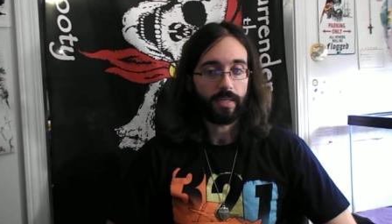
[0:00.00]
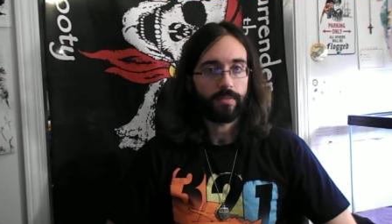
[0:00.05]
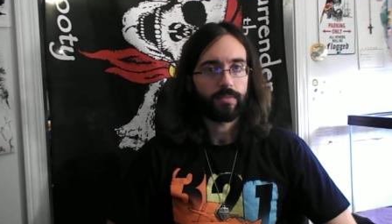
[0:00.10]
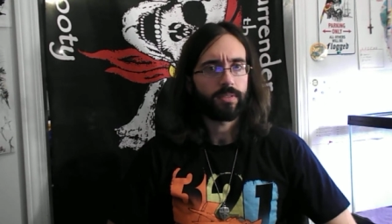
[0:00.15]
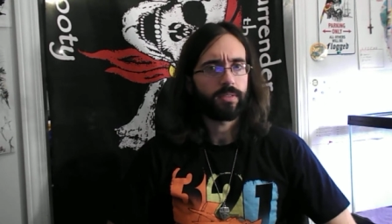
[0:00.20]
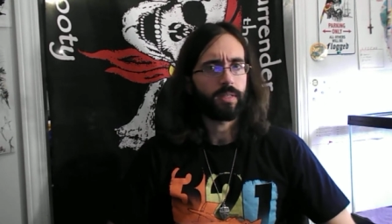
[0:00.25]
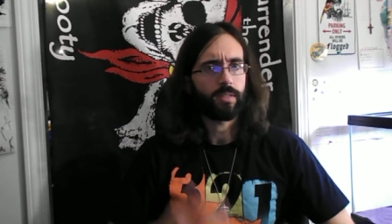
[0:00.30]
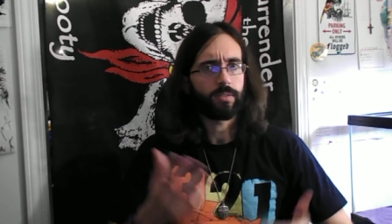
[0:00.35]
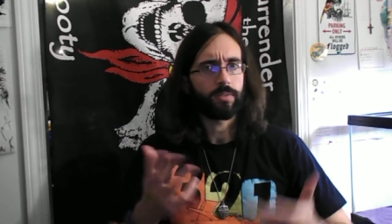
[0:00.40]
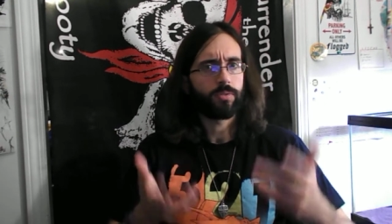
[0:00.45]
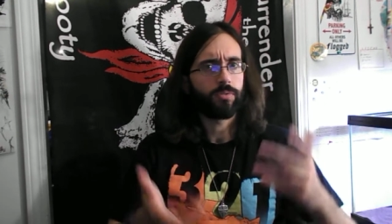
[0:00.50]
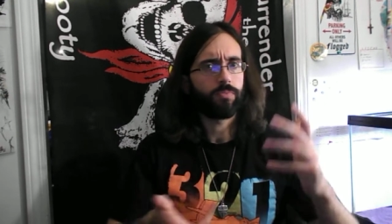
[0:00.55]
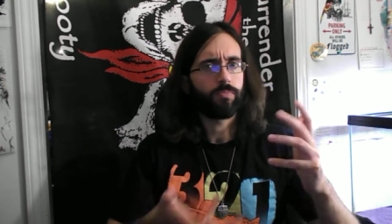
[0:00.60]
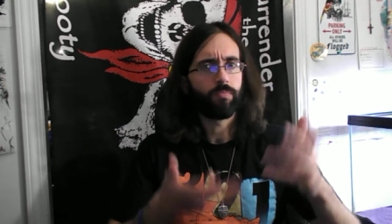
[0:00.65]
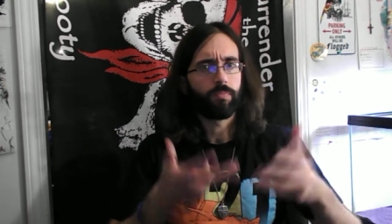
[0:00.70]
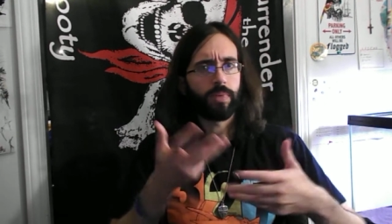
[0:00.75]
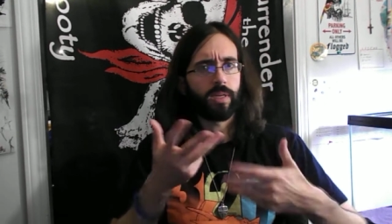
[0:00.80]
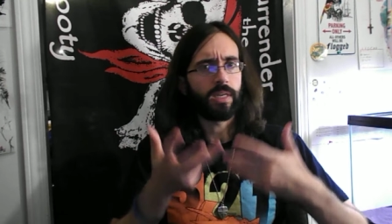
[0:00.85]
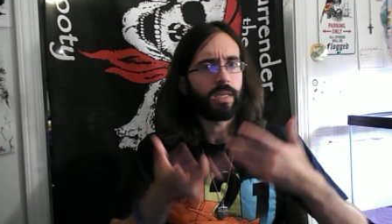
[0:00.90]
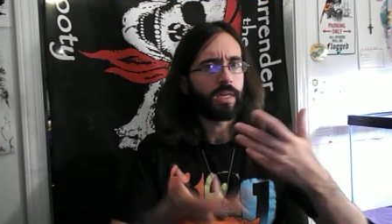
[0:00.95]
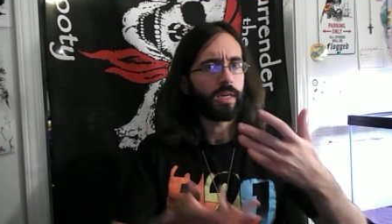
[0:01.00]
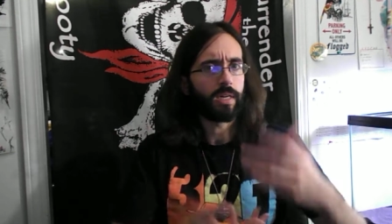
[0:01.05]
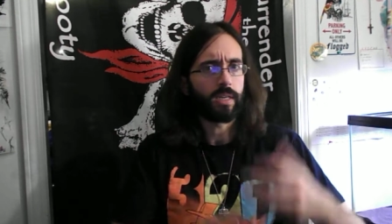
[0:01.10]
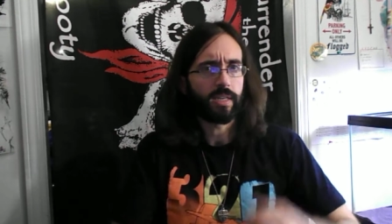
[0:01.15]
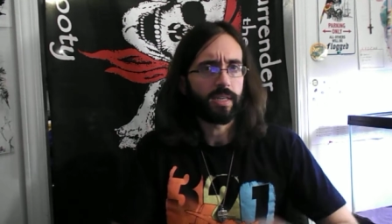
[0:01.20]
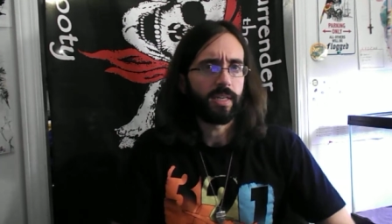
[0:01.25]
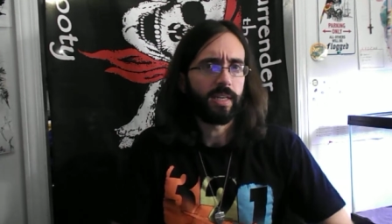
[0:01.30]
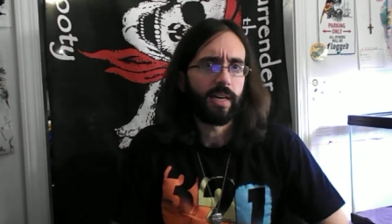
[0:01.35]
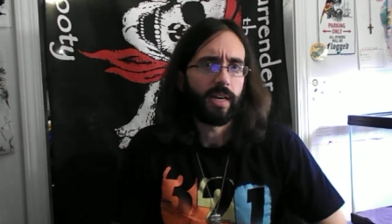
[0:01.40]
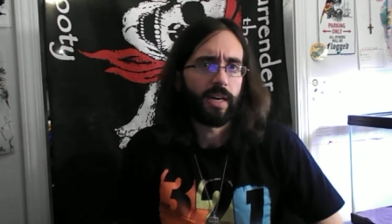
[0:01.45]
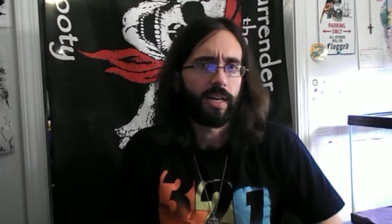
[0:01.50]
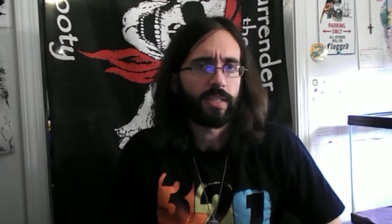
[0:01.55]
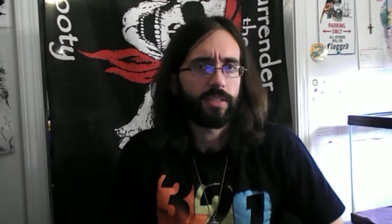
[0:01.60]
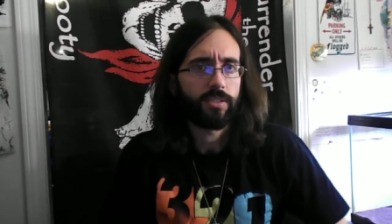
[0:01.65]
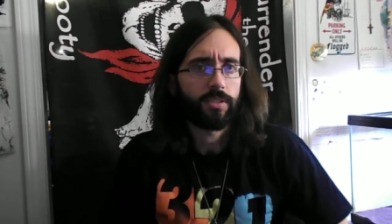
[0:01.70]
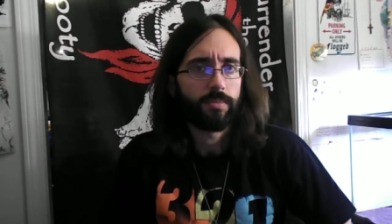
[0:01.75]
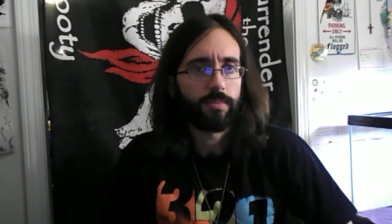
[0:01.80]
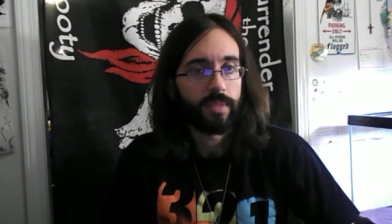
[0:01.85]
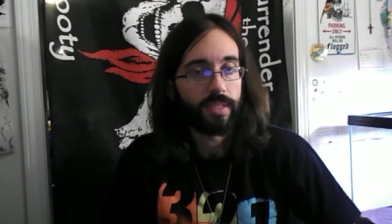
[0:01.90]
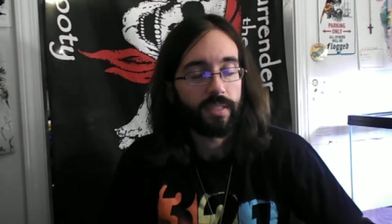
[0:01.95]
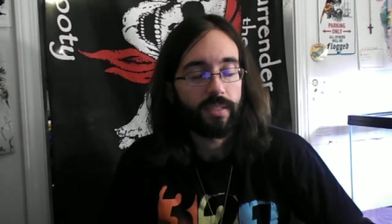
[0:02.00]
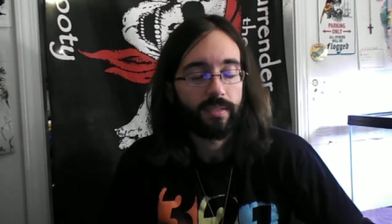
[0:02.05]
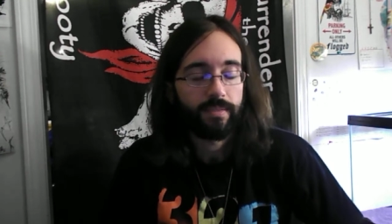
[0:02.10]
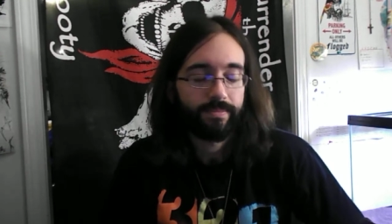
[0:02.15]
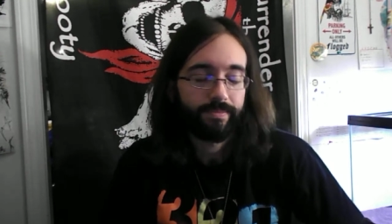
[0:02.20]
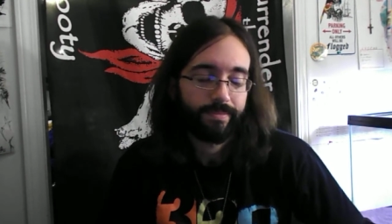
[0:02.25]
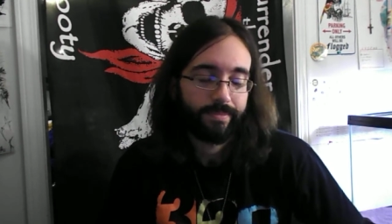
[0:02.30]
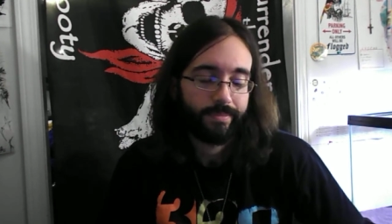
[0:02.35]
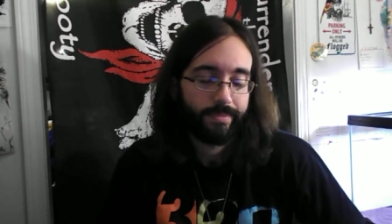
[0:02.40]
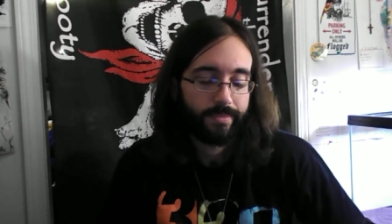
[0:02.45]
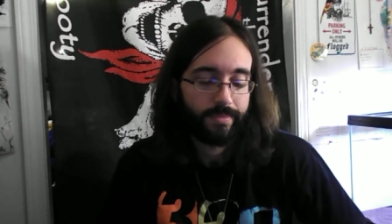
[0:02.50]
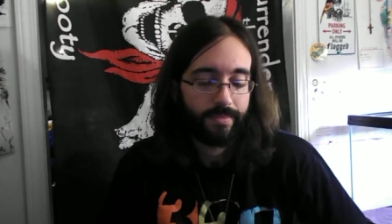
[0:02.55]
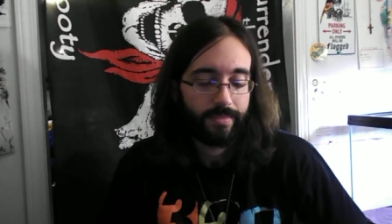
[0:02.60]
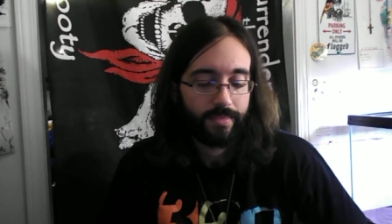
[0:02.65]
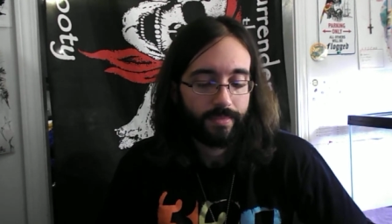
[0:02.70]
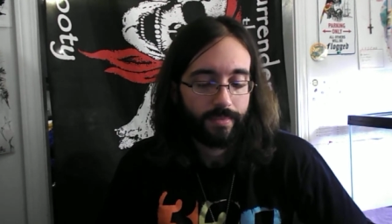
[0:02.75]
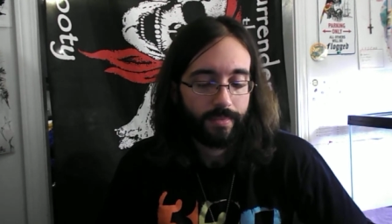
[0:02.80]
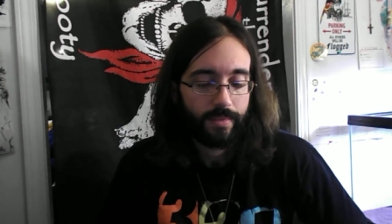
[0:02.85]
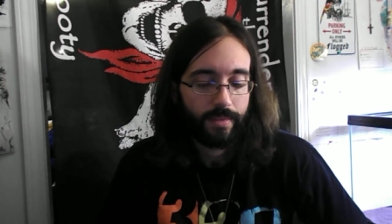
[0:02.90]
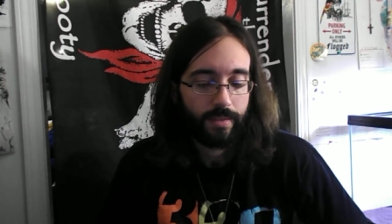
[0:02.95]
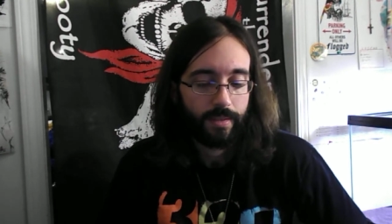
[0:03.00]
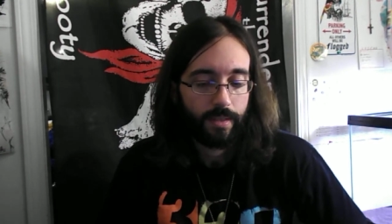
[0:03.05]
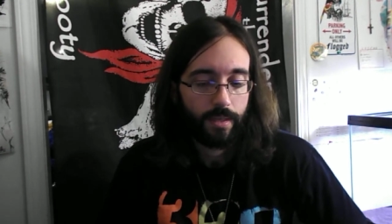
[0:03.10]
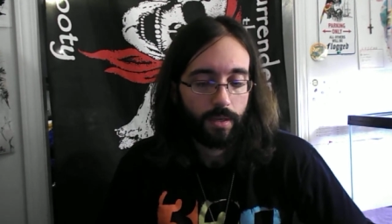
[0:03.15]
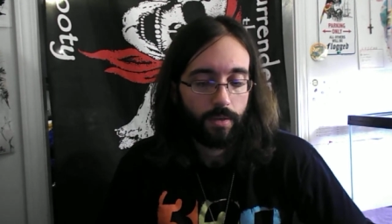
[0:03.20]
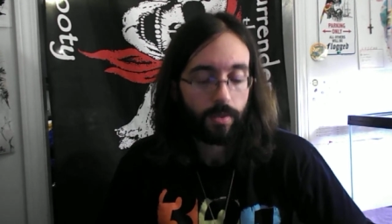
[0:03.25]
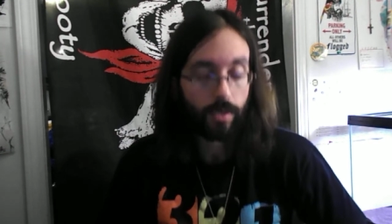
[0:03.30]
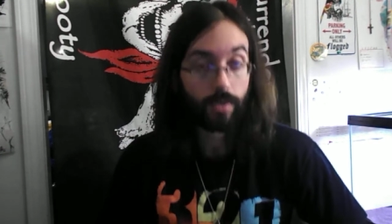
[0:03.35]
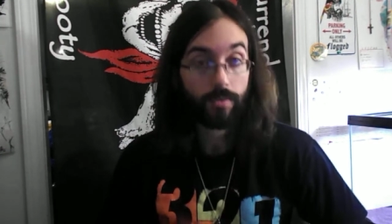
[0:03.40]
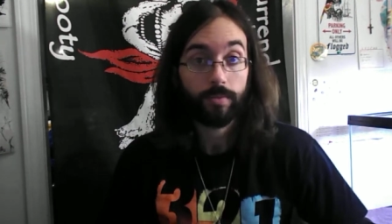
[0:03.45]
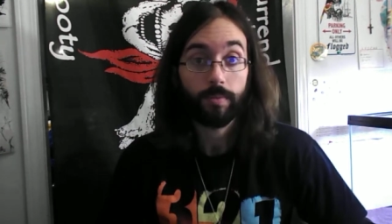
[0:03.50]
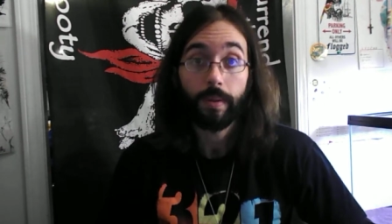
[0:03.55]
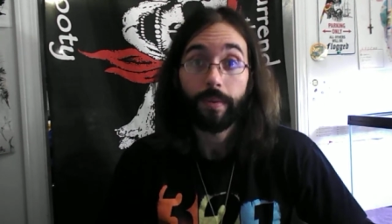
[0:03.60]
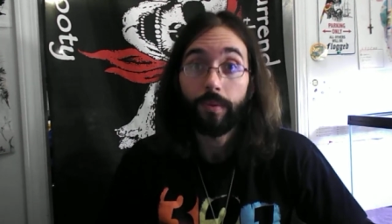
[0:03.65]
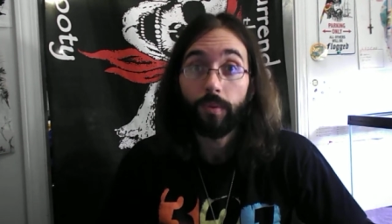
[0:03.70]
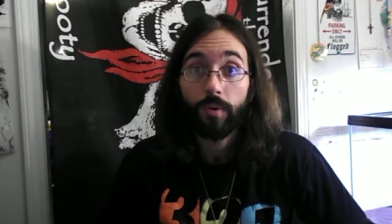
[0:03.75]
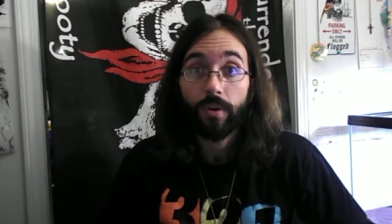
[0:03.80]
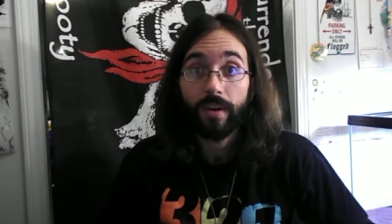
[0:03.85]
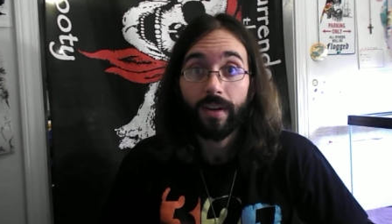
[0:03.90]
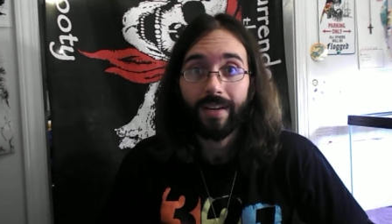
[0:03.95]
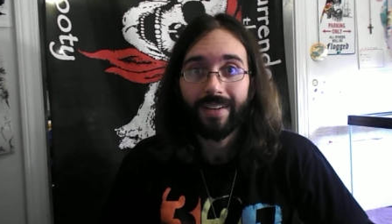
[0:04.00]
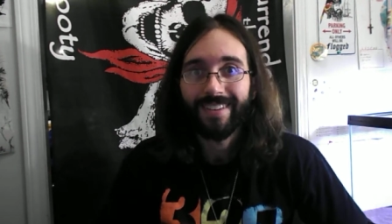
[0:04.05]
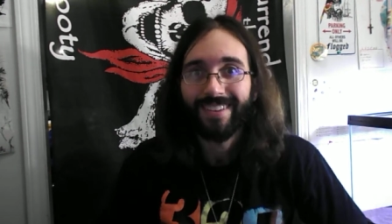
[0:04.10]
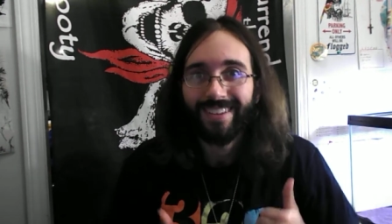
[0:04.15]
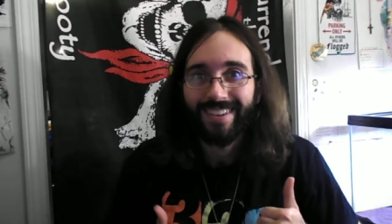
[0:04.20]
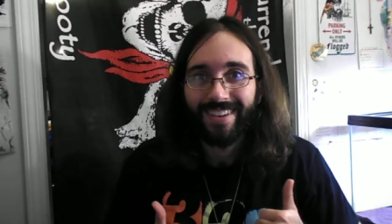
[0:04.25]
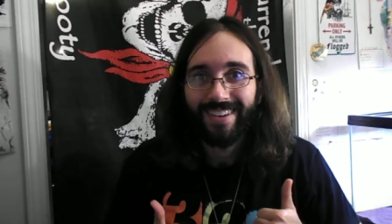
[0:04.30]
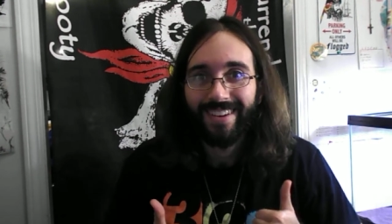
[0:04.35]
I was bidding on it in the auction, but who knows? Maybe it'll work out.